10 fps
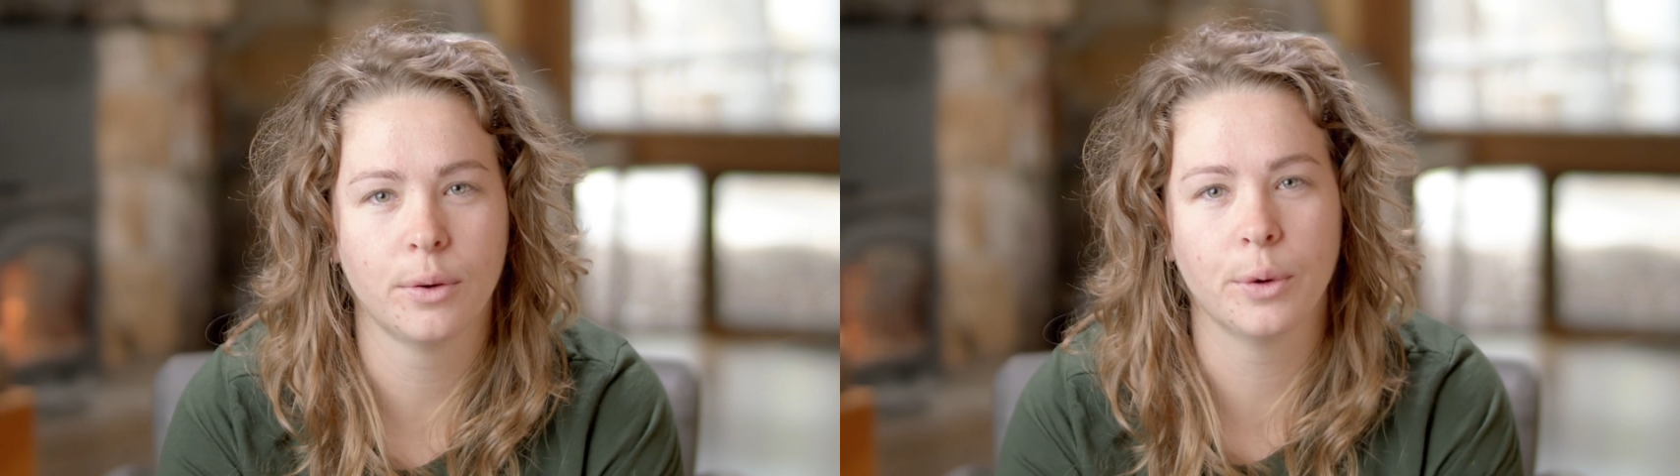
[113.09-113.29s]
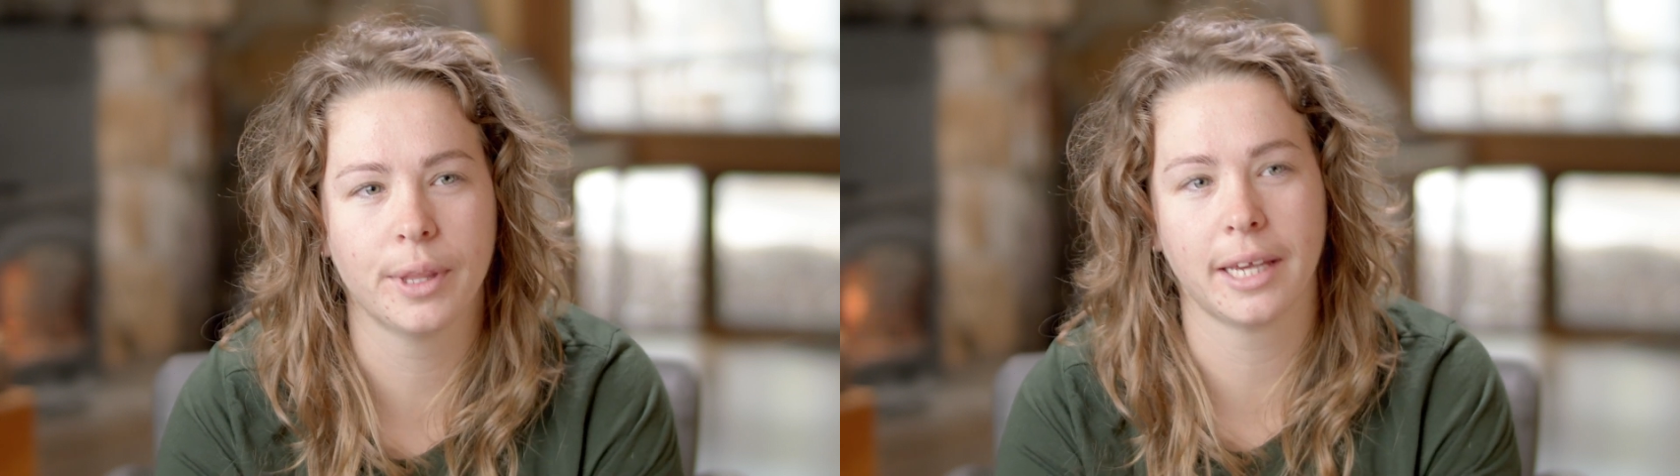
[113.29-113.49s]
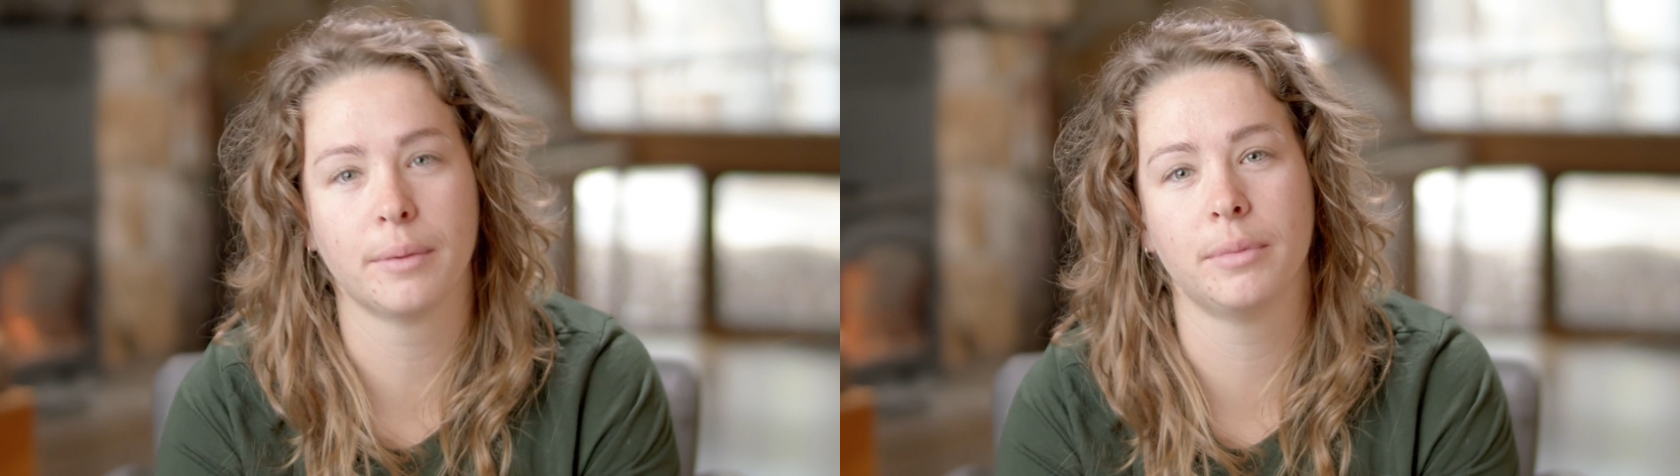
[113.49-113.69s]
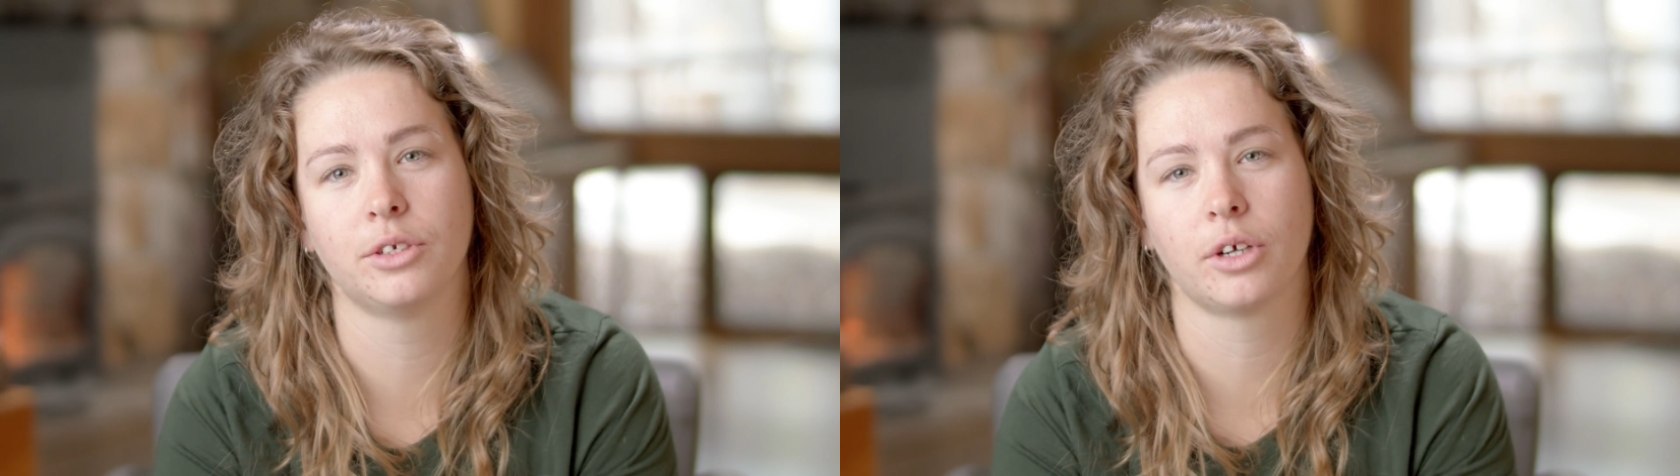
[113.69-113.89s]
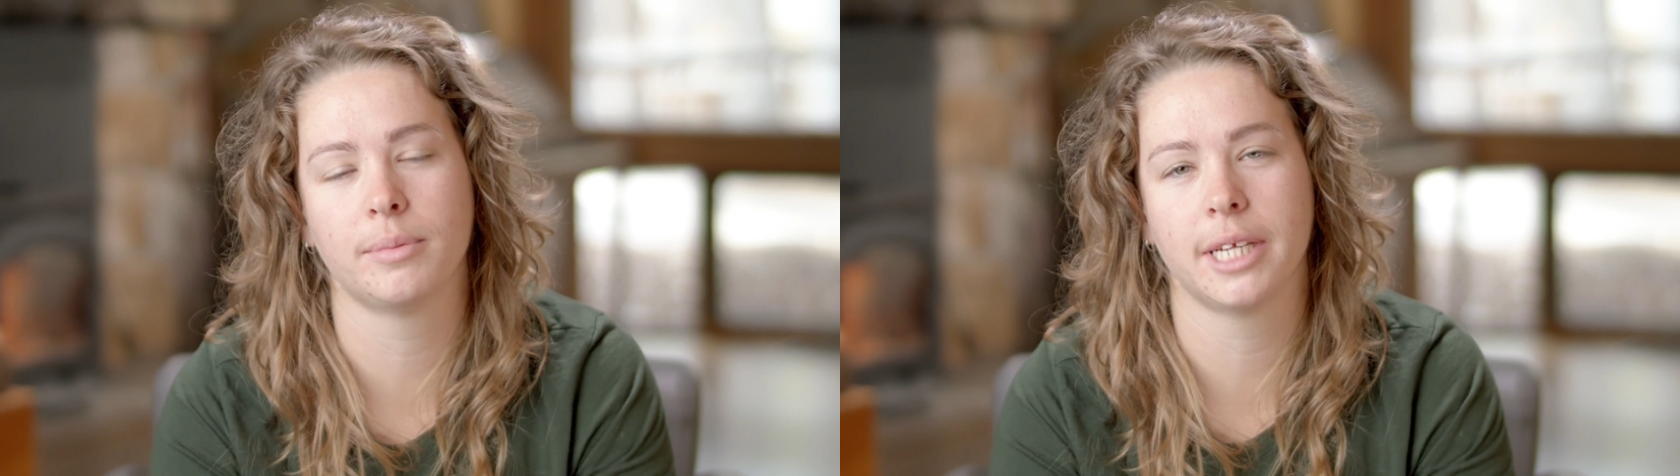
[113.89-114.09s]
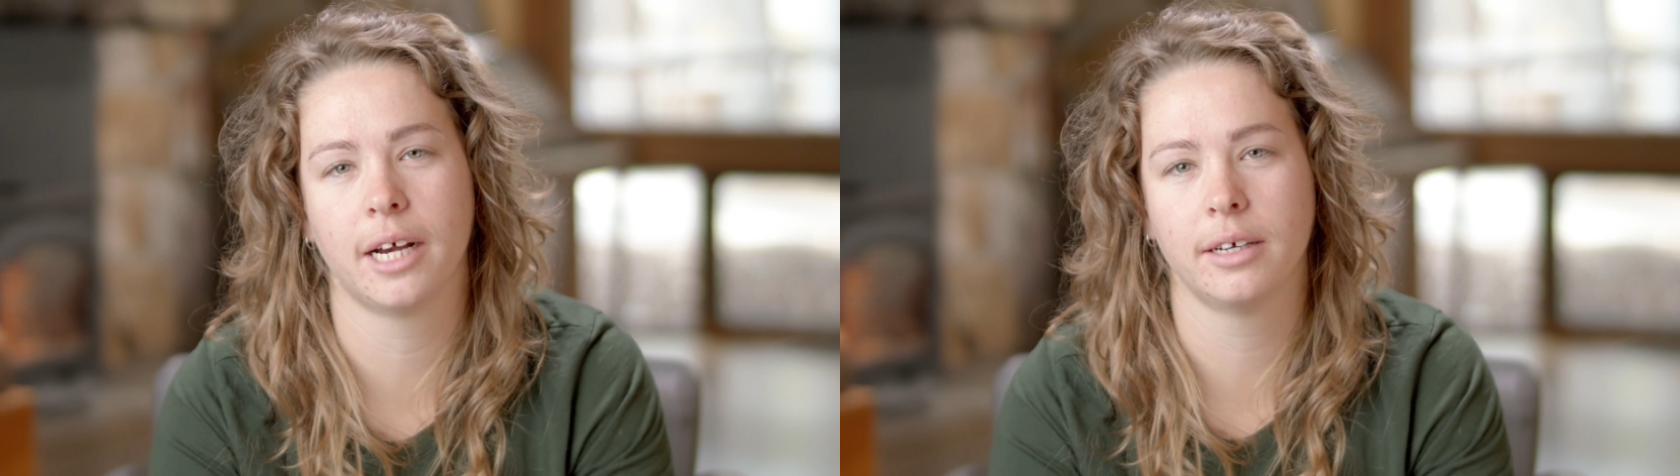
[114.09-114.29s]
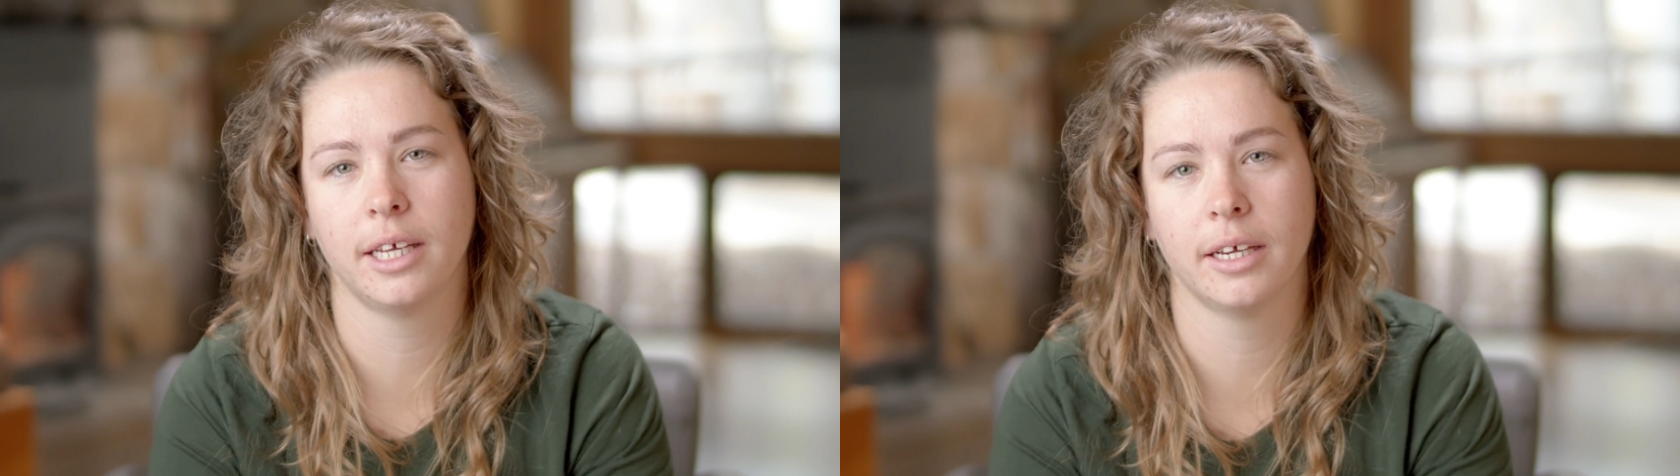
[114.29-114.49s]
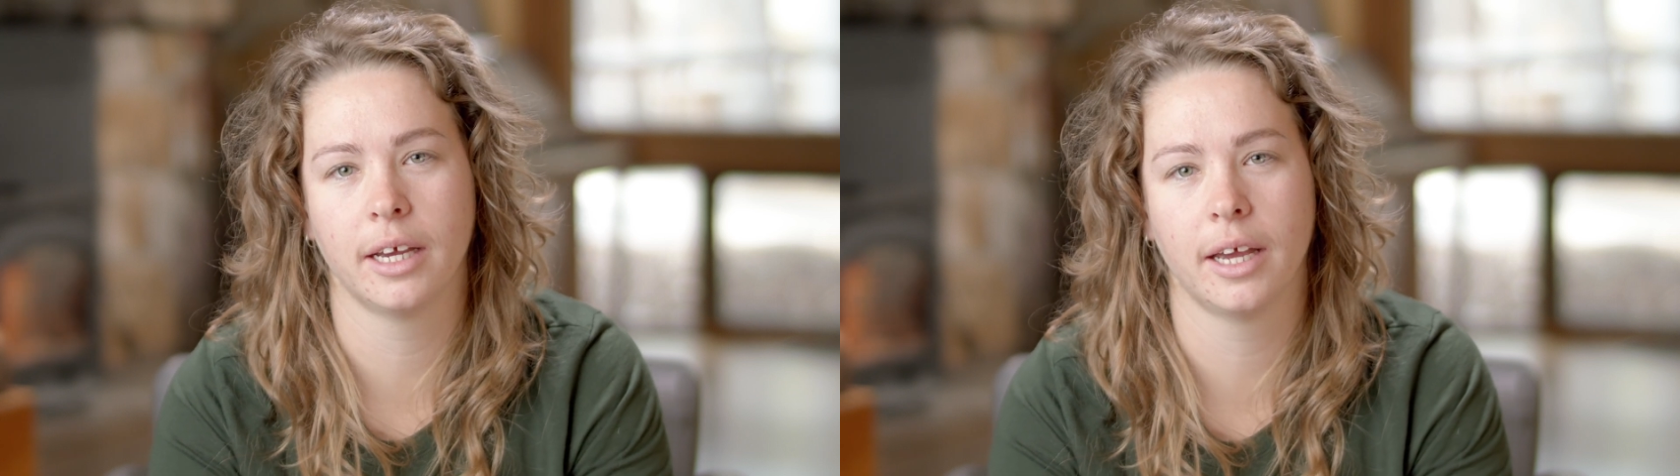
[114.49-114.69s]
or they can be dropped out
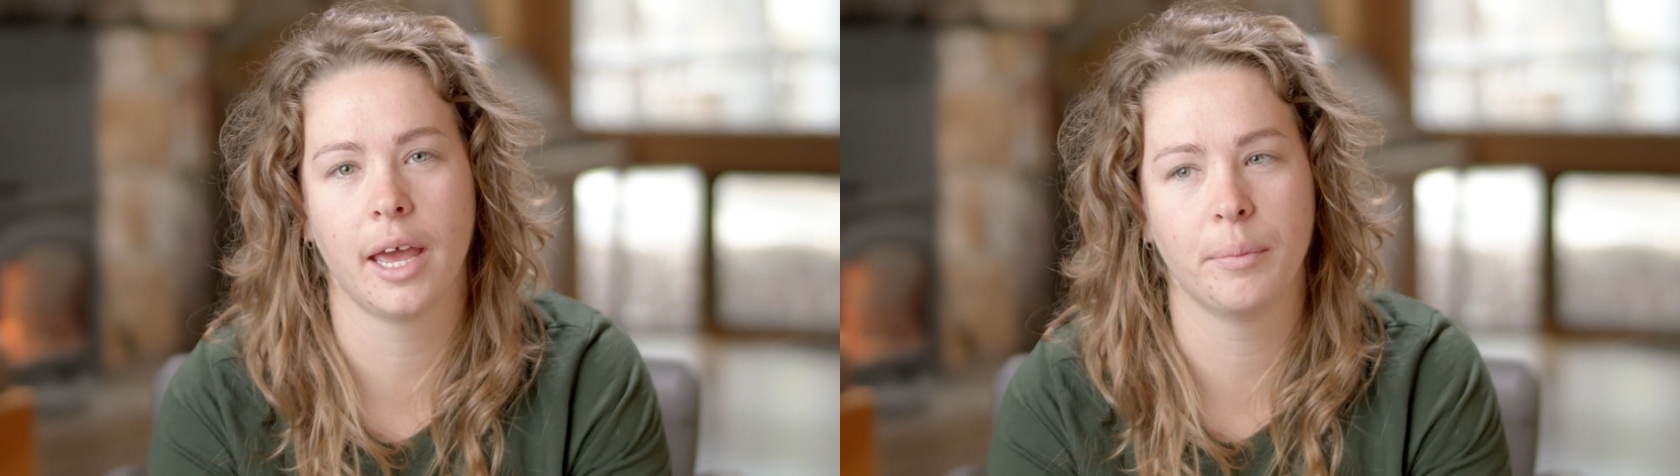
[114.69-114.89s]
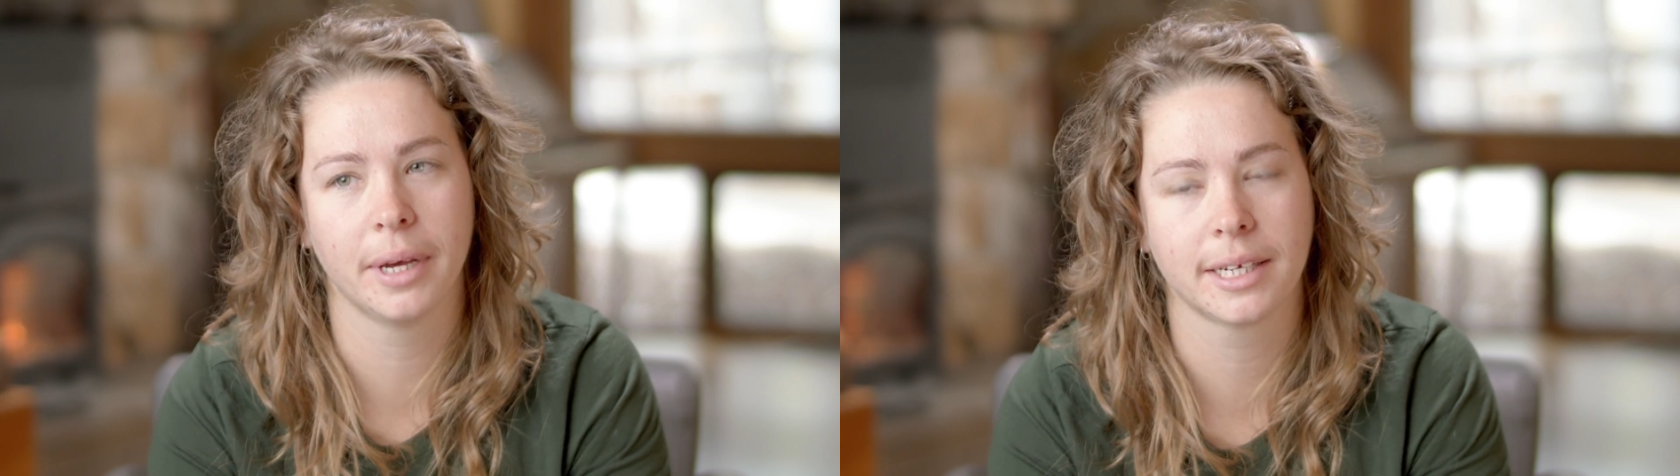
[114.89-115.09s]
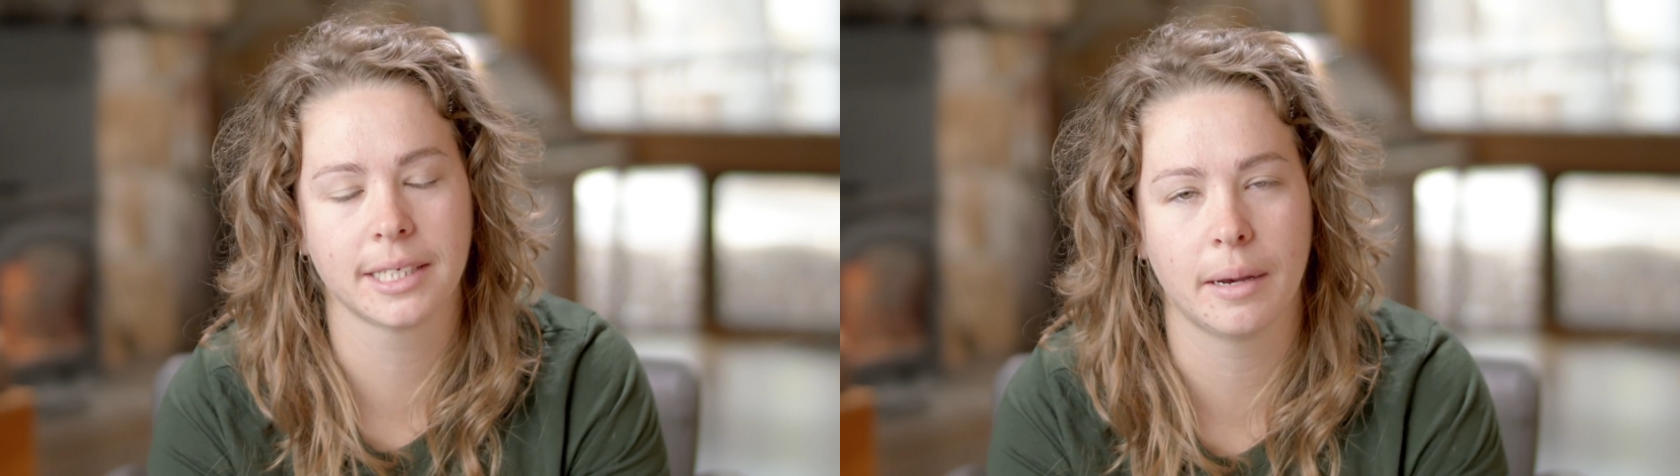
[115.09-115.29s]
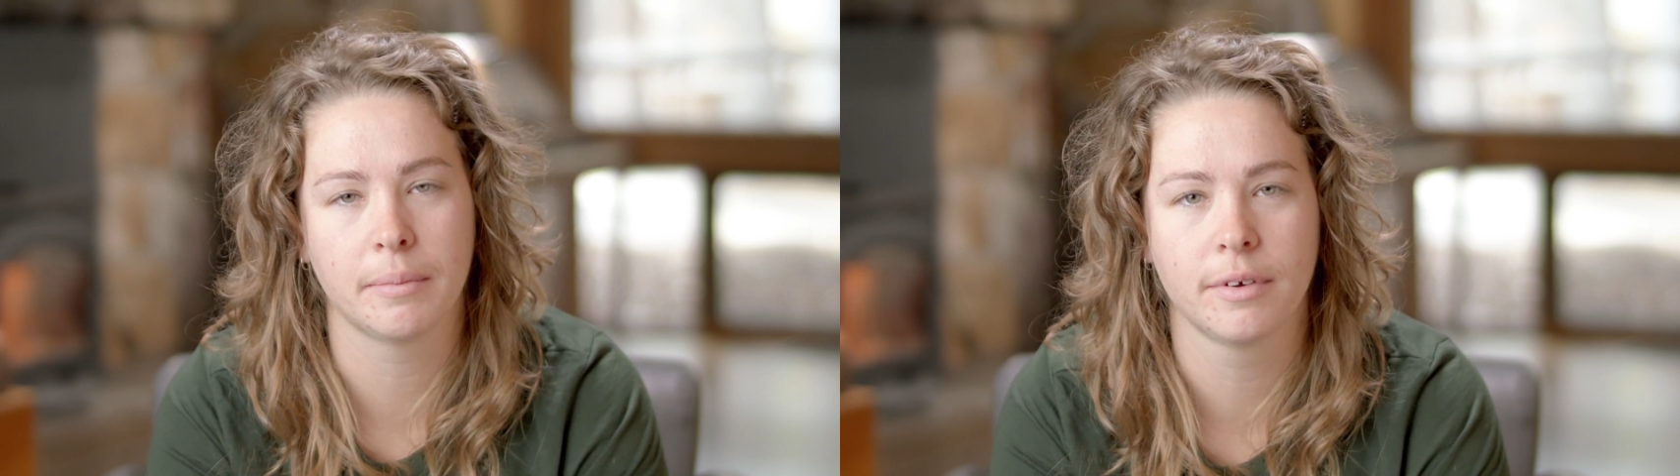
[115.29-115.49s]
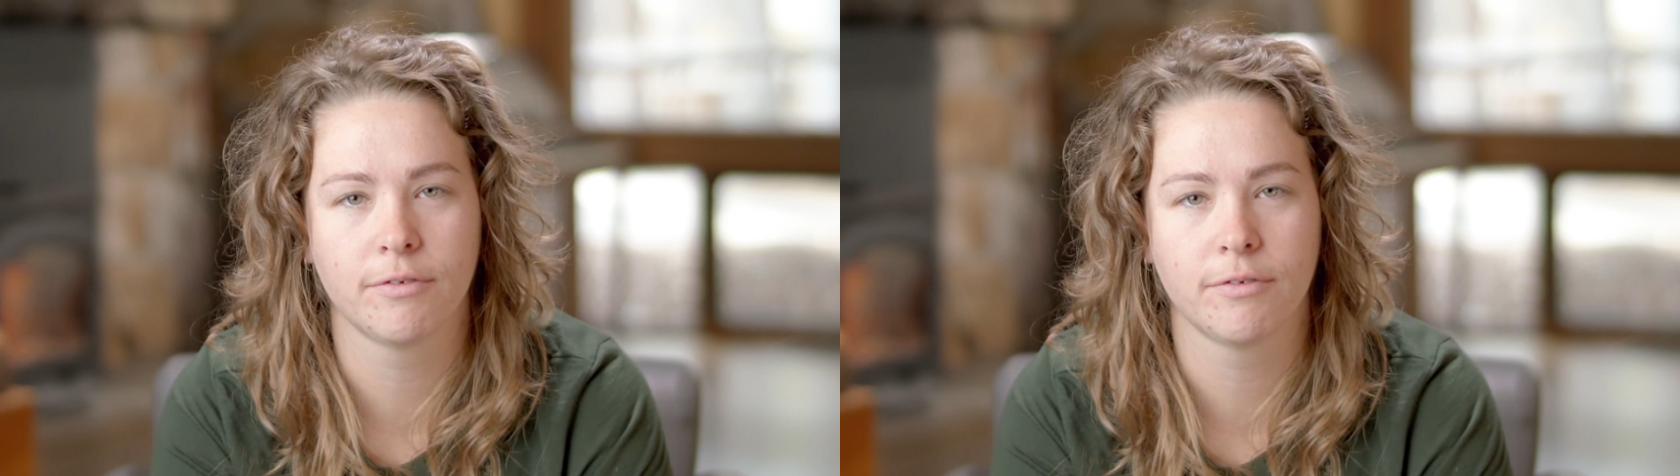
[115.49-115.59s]
here and picked up